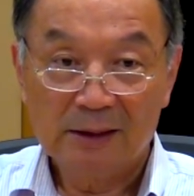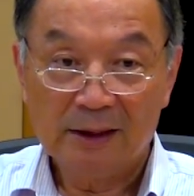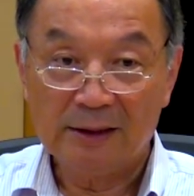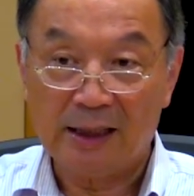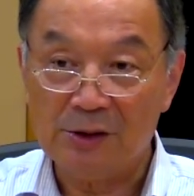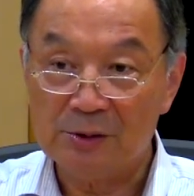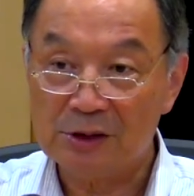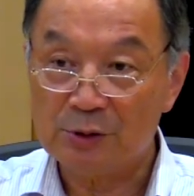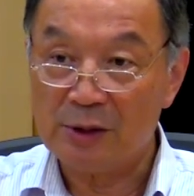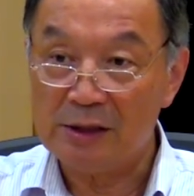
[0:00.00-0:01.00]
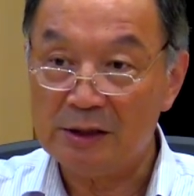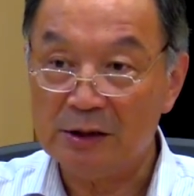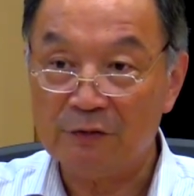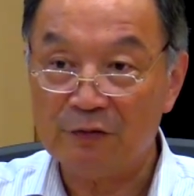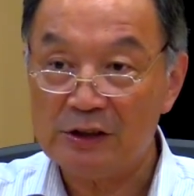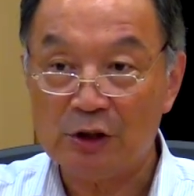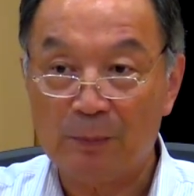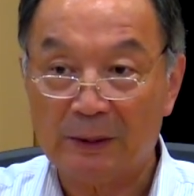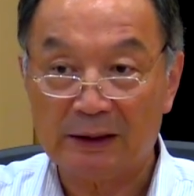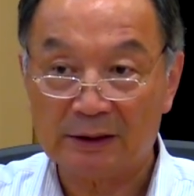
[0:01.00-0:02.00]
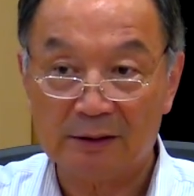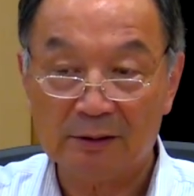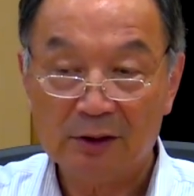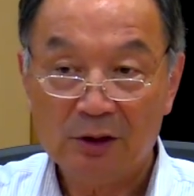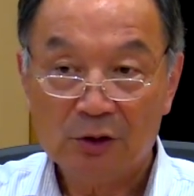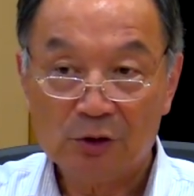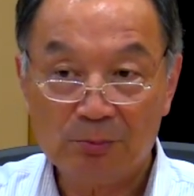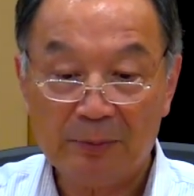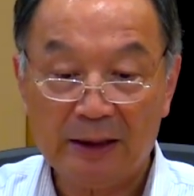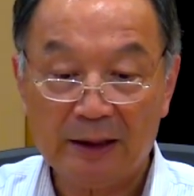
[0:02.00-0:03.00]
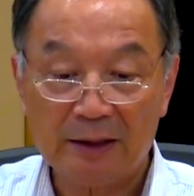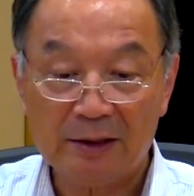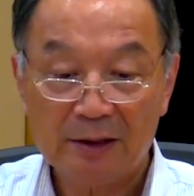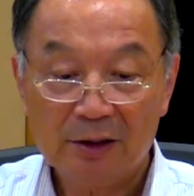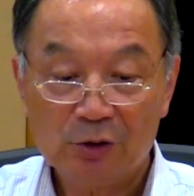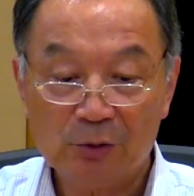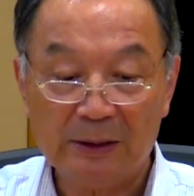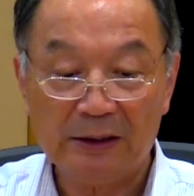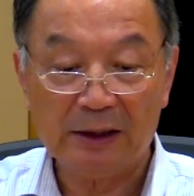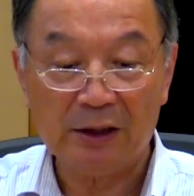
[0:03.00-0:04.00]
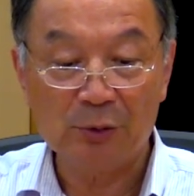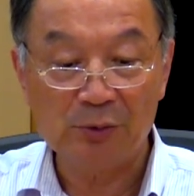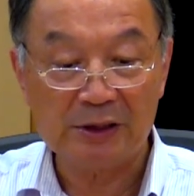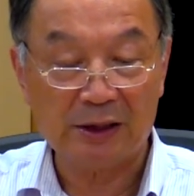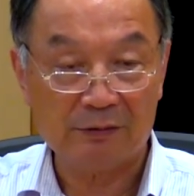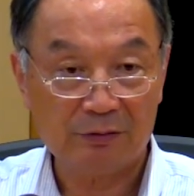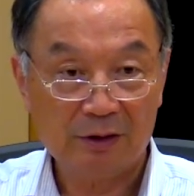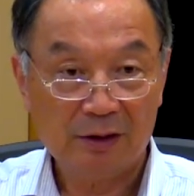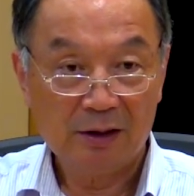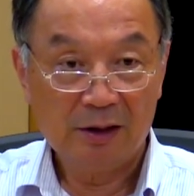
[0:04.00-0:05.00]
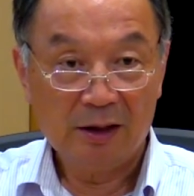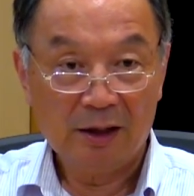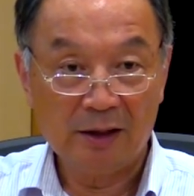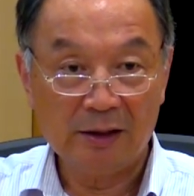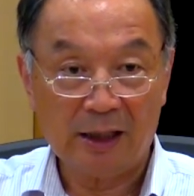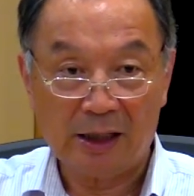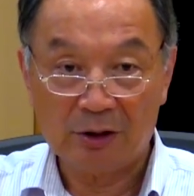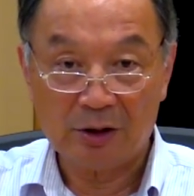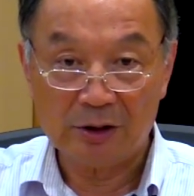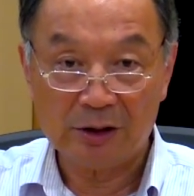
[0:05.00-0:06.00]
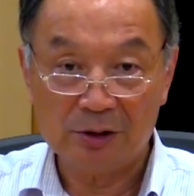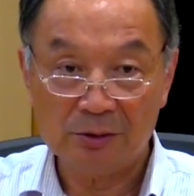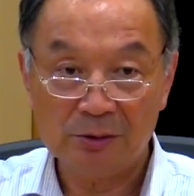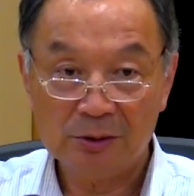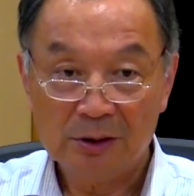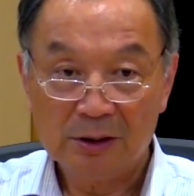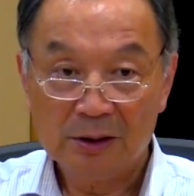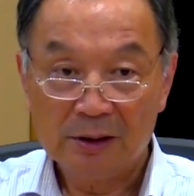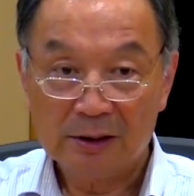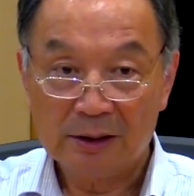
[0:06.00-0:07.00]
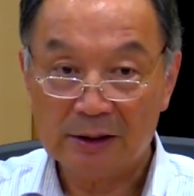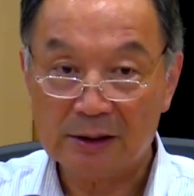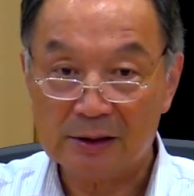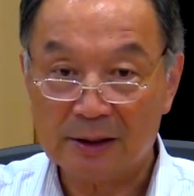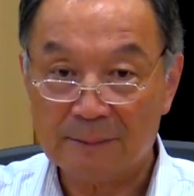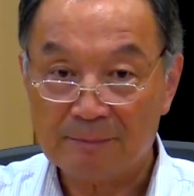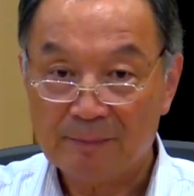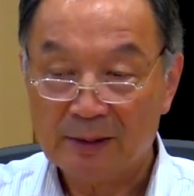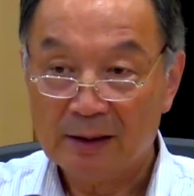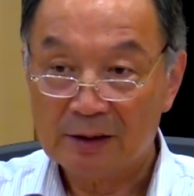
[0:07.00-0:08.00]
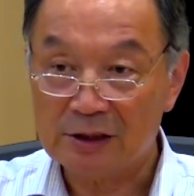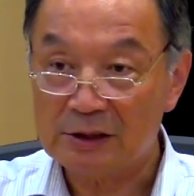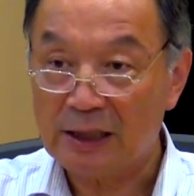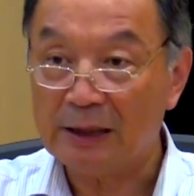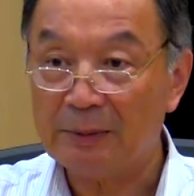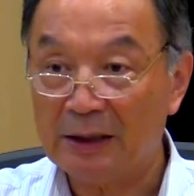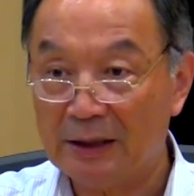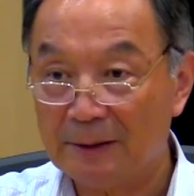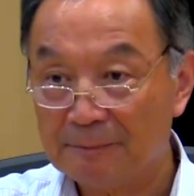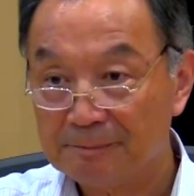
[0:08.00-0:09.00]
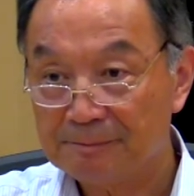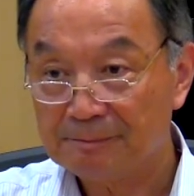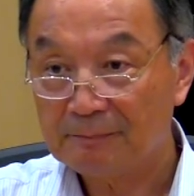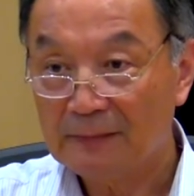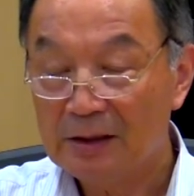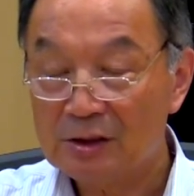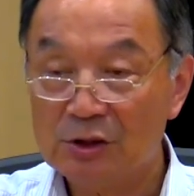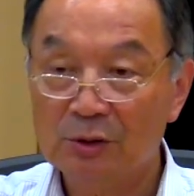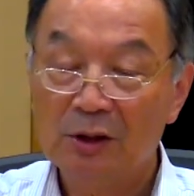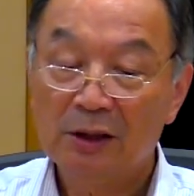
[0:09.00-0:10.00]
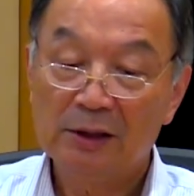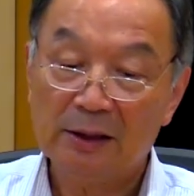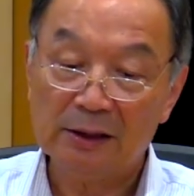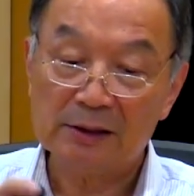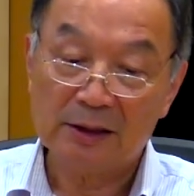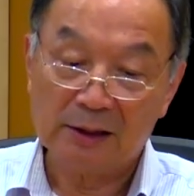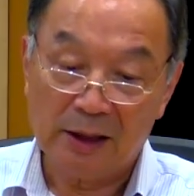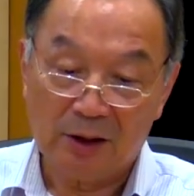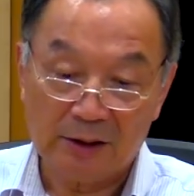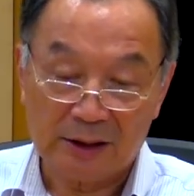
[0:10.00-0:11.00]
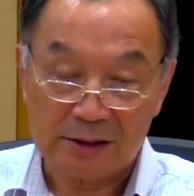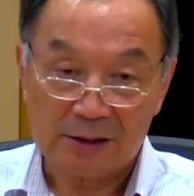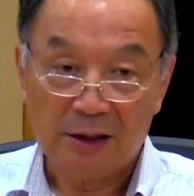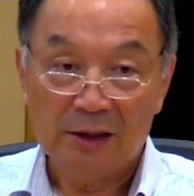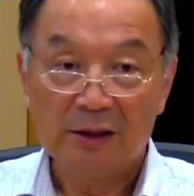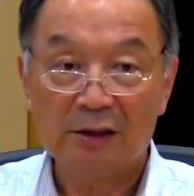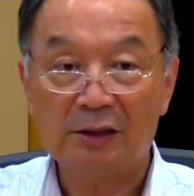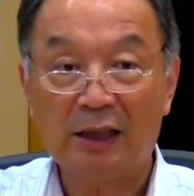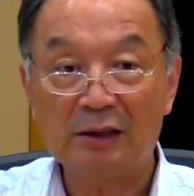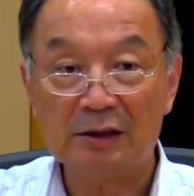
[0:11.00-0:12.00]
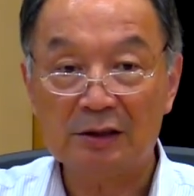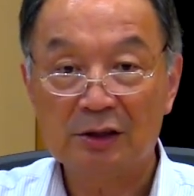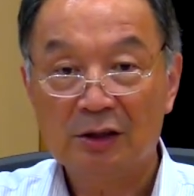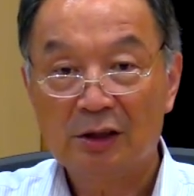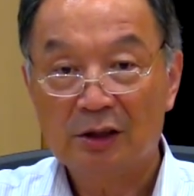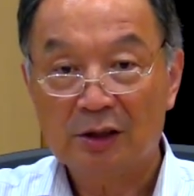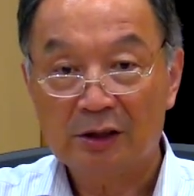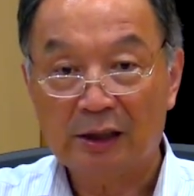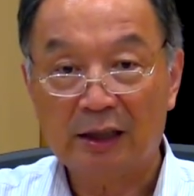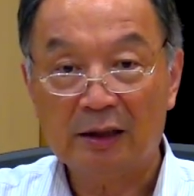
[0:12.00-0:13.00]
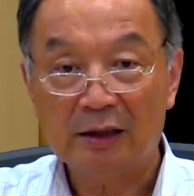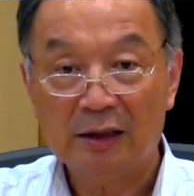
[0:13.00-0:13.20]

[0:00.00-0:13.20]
And then you strengthen the physical production to make it to be the inclusive and ecological, that is sustainability. So that is nowadays the Chinese take